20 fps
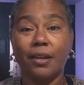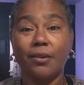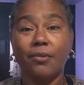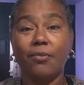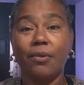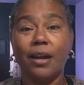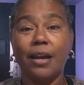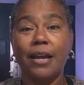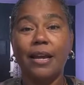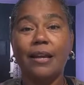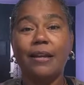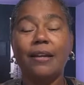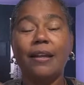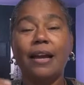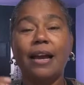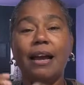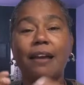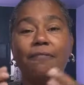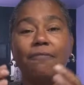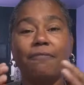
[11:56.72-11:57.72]
right?
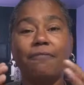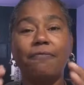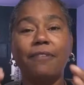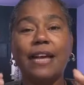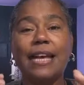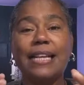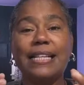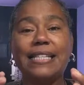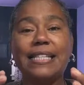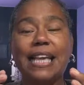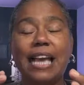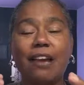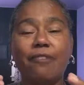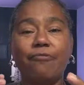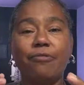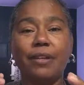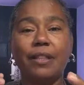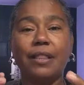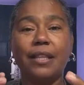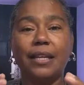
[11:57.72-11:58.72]
I face
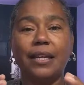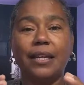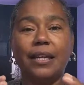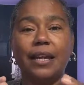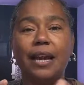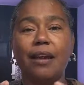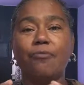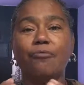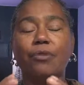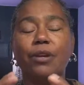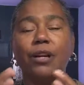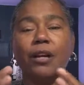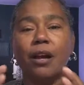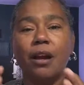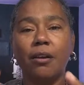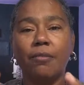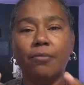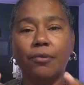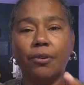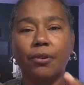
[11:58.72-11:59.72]
everything and
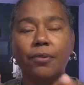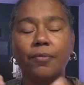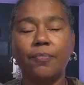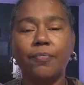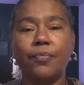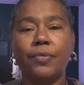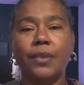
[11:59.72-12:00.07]
recover.